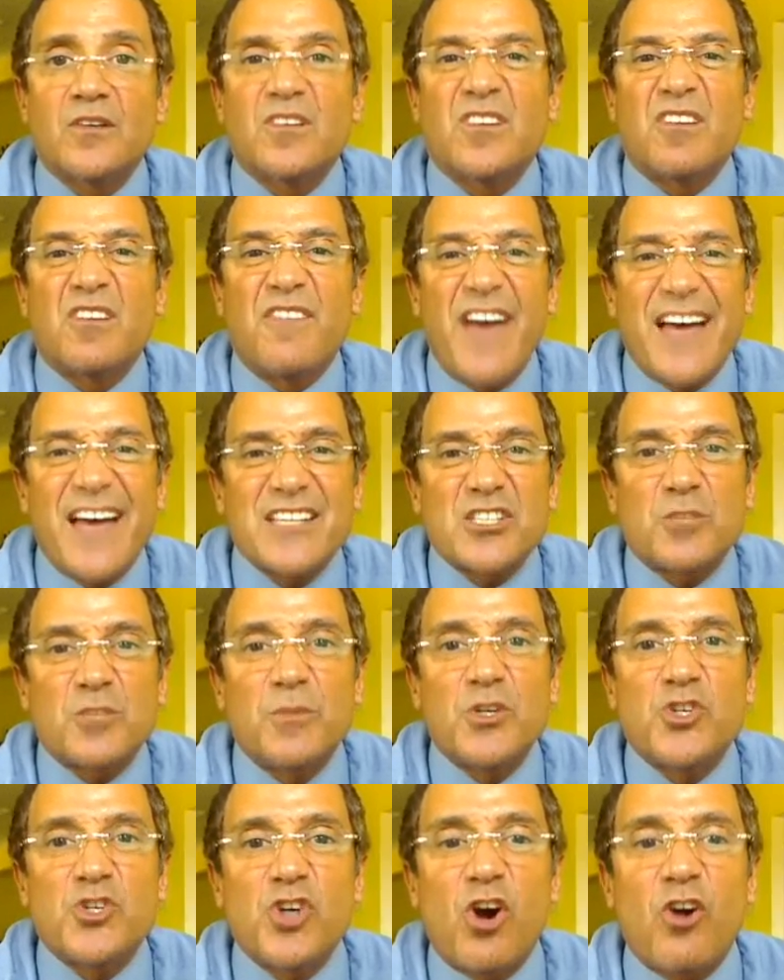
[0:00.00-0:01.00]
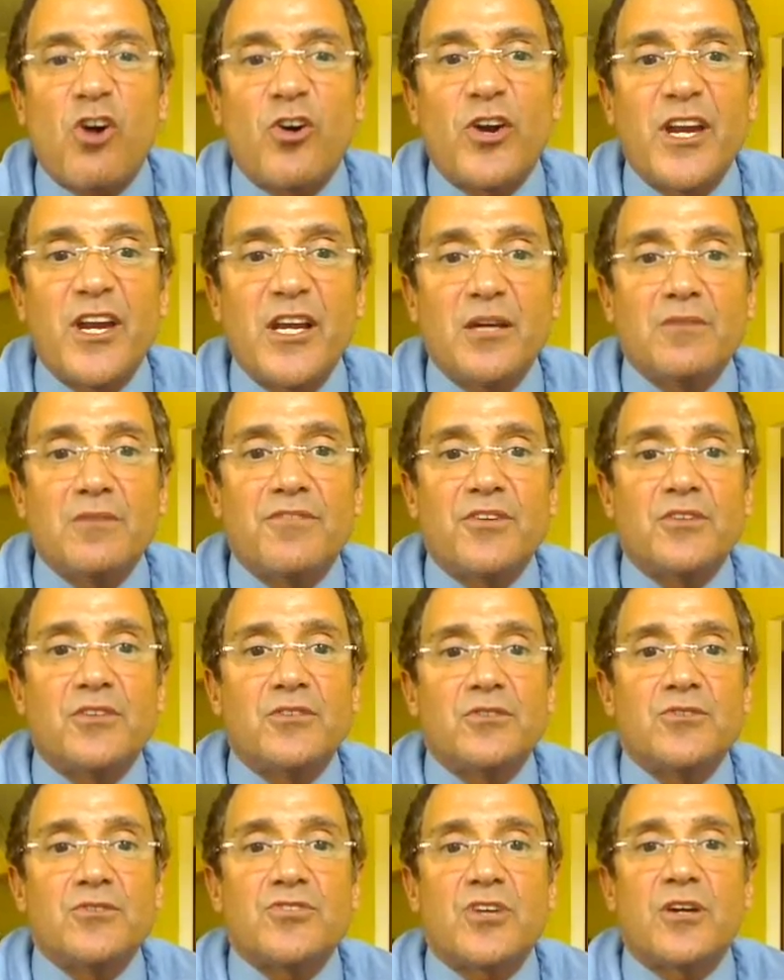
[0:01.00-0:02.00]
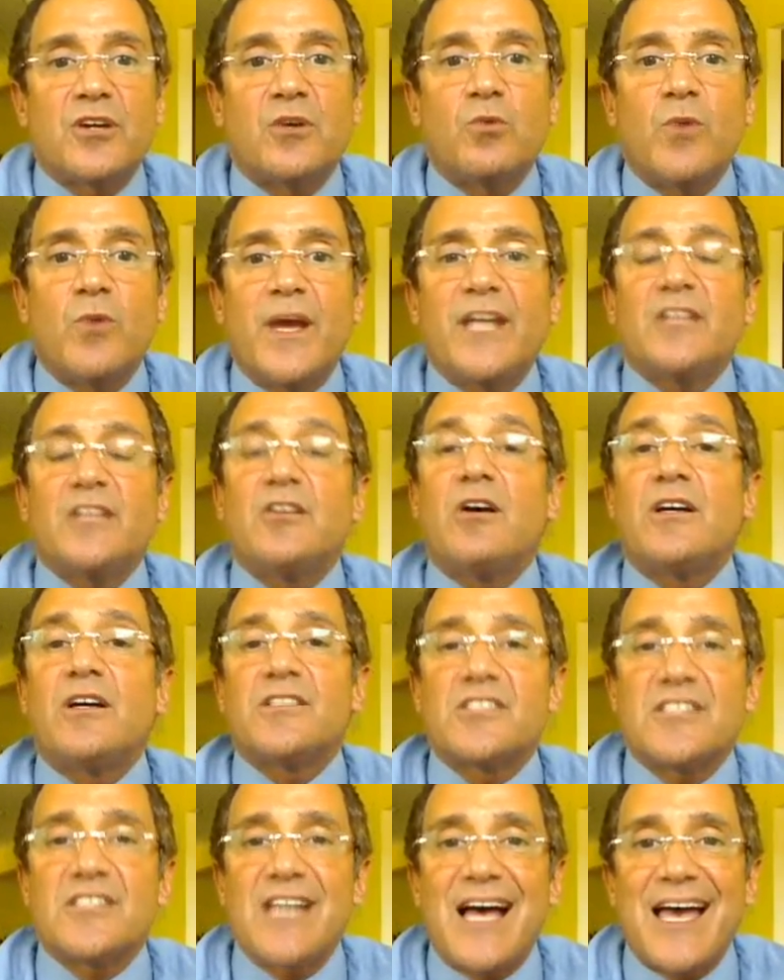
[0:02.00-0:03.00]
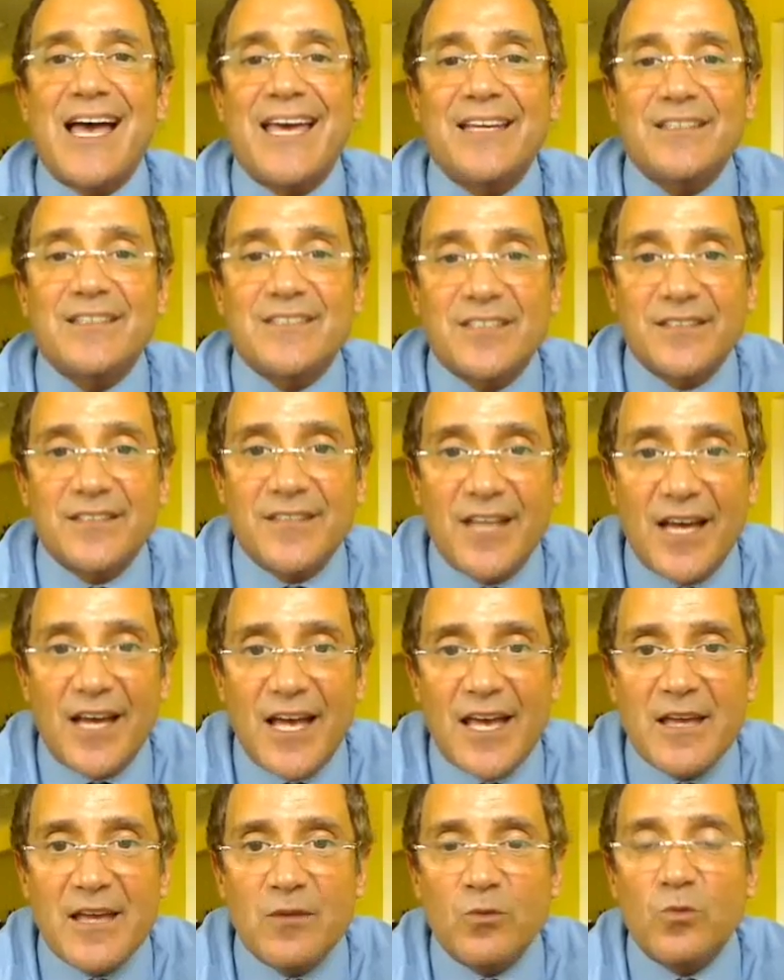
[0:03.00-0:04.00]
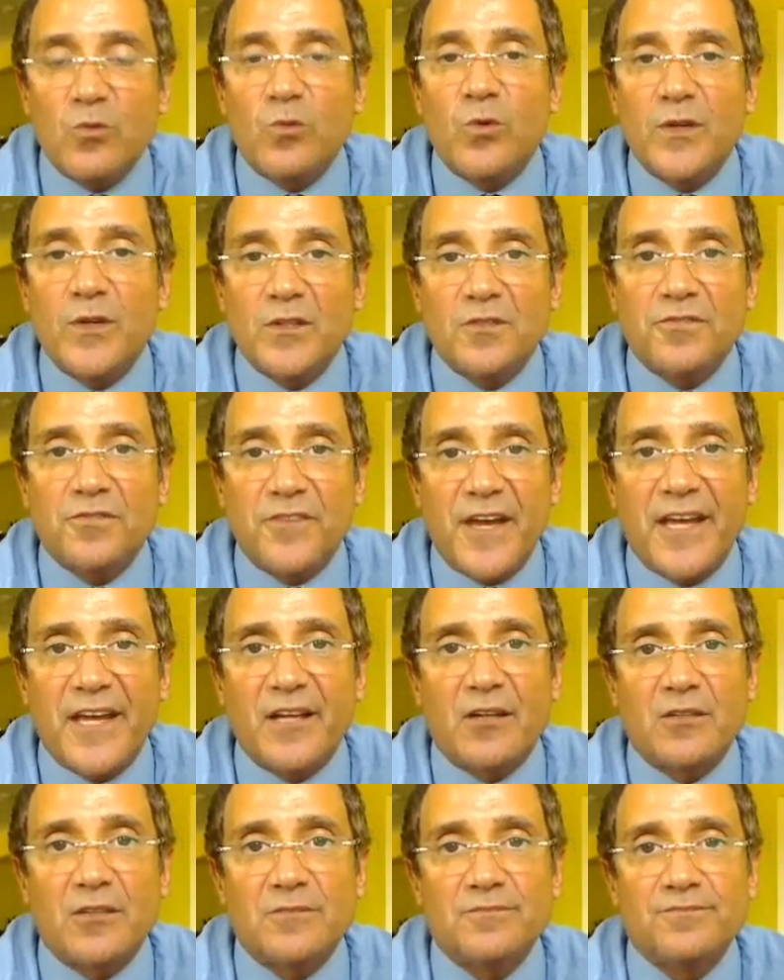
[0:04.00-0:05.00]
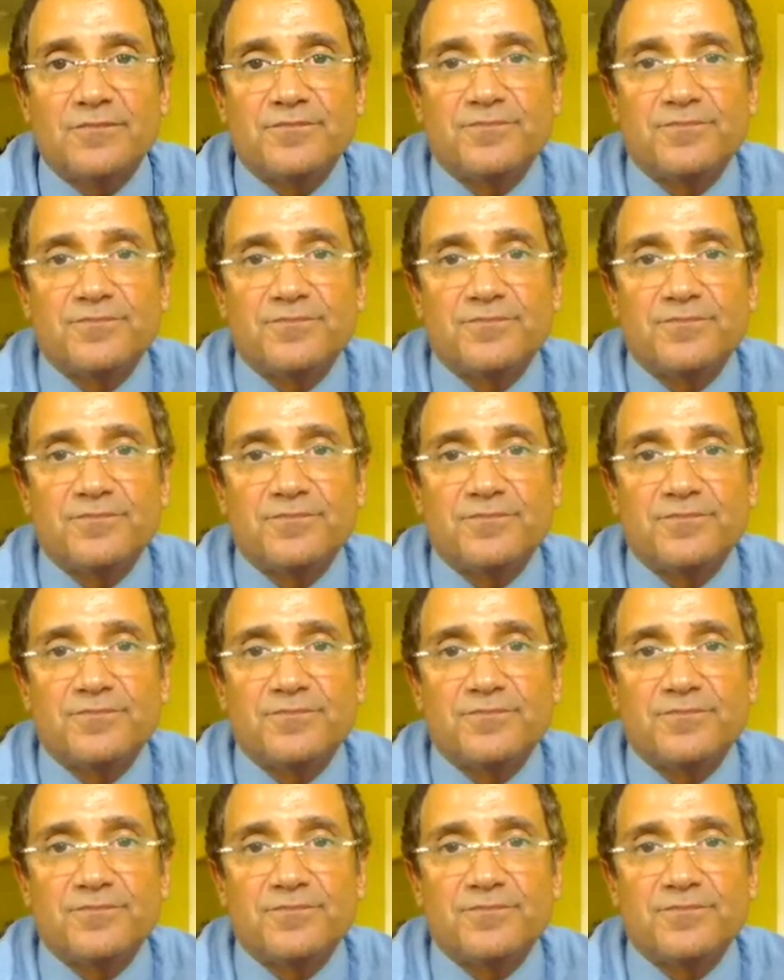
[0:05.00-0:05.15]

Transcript: The vast majority of those on a weight loss diet today will fail.